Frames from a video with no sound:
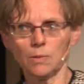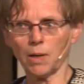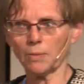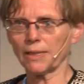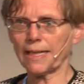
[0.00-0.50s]

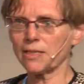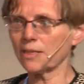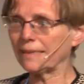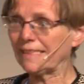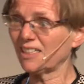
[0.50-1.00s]

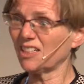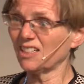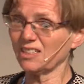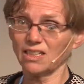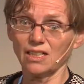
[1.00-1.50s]
population need
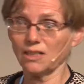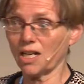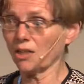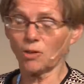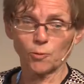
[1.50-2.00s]

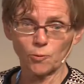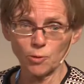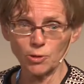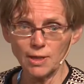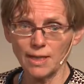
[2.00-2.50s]
a lot of
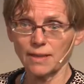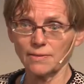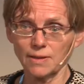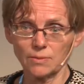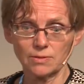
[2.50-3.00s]
food,
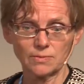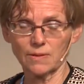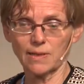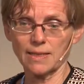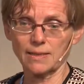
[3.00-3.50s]

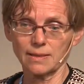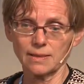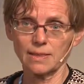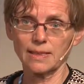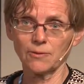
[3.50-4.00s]
as
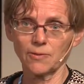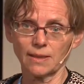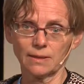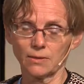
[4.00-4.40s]
Stefan